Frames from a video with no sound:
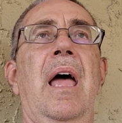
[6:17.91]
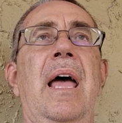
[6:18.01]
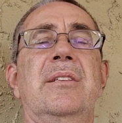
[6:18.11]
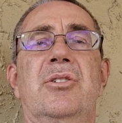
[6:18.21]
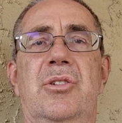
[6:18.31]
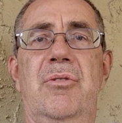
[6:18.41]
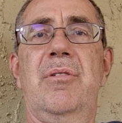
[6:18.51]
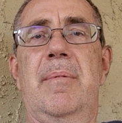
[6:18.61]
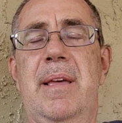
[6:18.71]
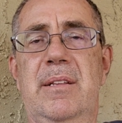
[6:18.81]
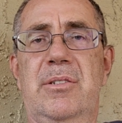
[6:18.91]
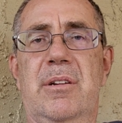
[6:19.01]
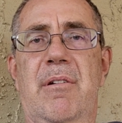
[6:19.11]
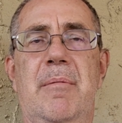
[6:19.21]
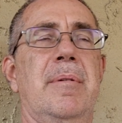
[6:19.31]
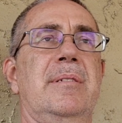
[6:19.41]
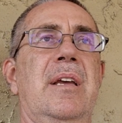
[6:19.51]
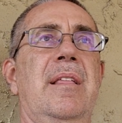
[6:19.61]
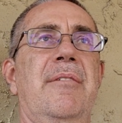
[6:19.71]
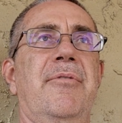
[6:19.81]
And soon to be Instagram. I've been
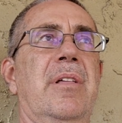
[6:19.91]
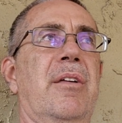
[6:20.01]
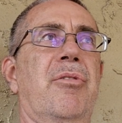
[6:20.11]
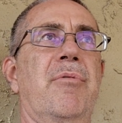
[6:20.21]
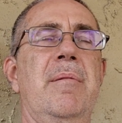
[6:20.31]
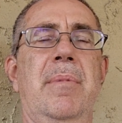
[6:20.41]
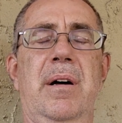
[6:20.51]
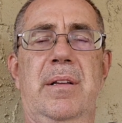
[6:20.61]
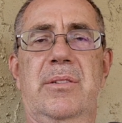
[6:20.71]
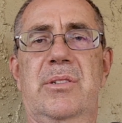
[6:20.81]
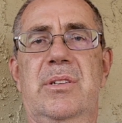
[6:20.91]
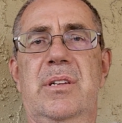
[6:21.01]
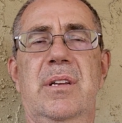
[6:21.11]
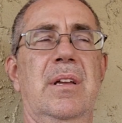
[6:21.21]
saying that for like 3 months.